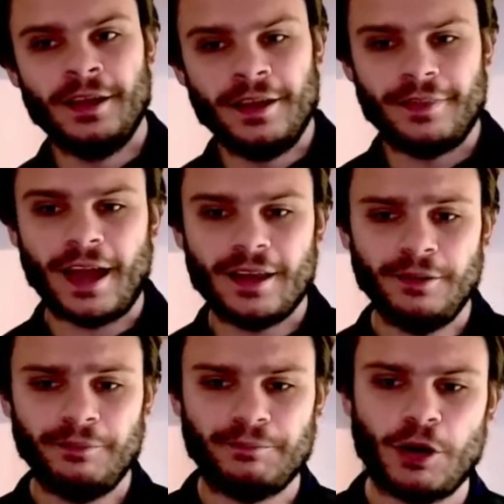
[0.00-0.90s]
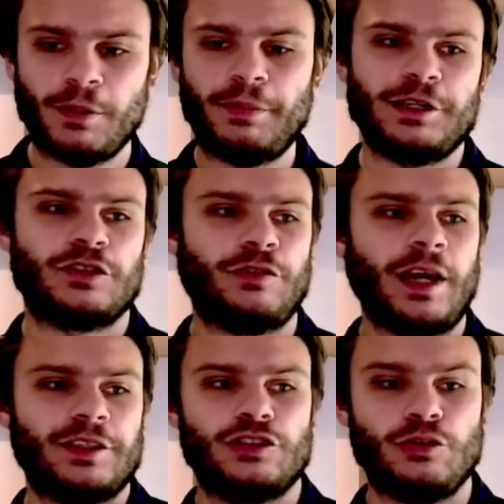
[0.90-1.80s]
Then, Mobile Base's
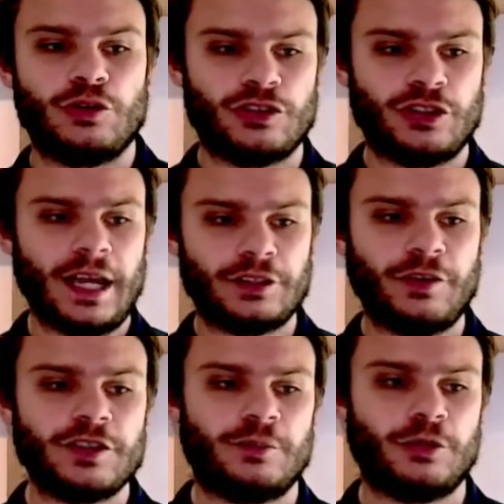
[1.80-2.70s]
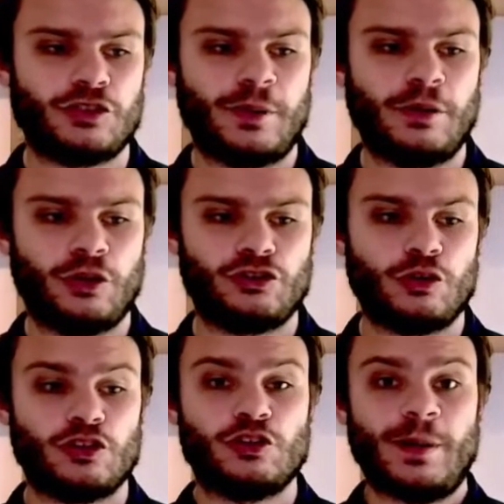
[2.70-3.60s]
effect is you can select a face-up monster your opponent
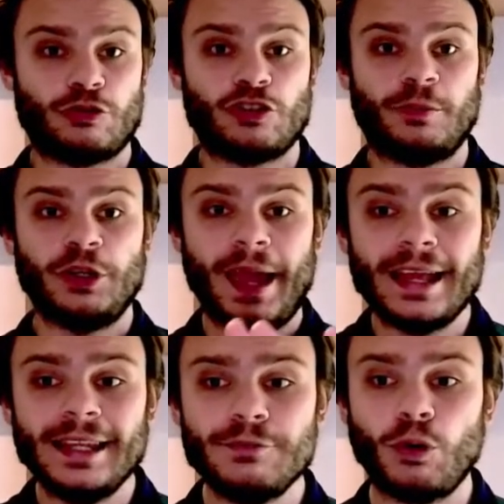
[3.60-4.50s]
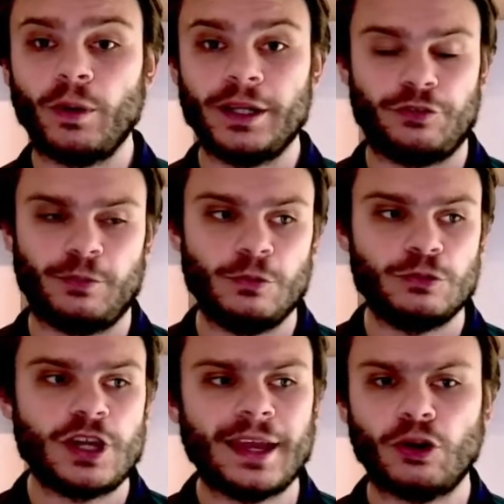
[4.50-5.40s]
controls and special summon any Roid from your
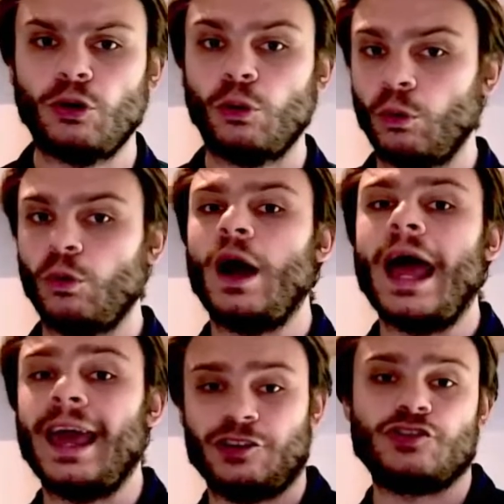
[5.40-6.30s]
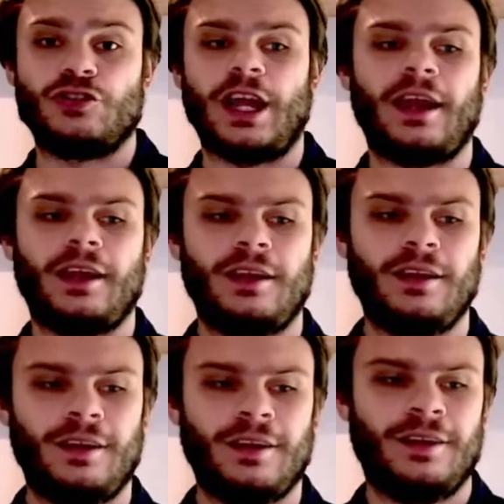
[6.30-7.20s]
deck or extra deck
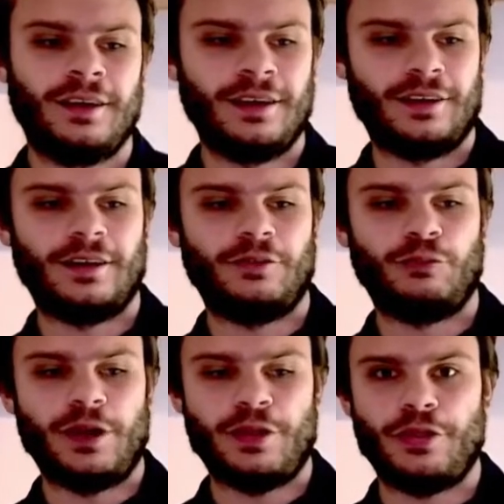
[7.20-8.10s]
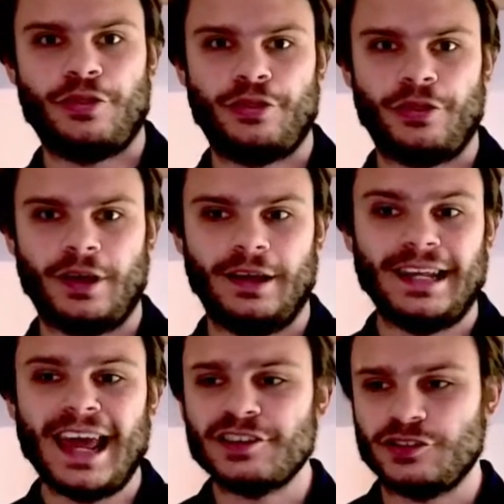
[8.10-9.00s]
with
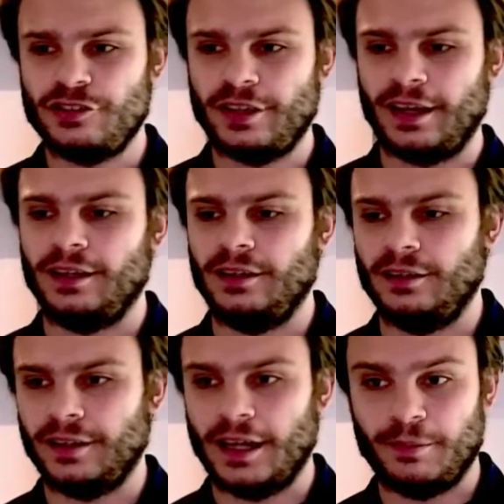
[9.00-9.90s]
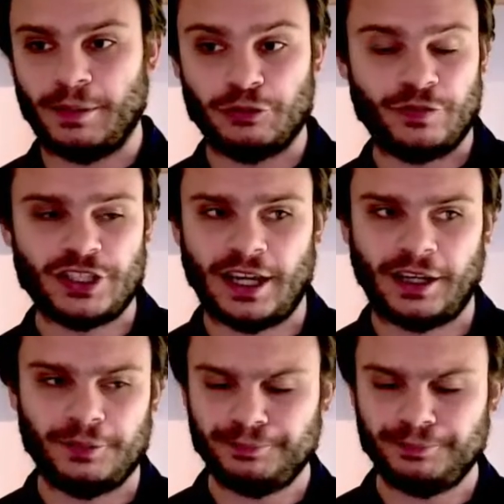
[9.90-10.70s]
less than that amount of attack.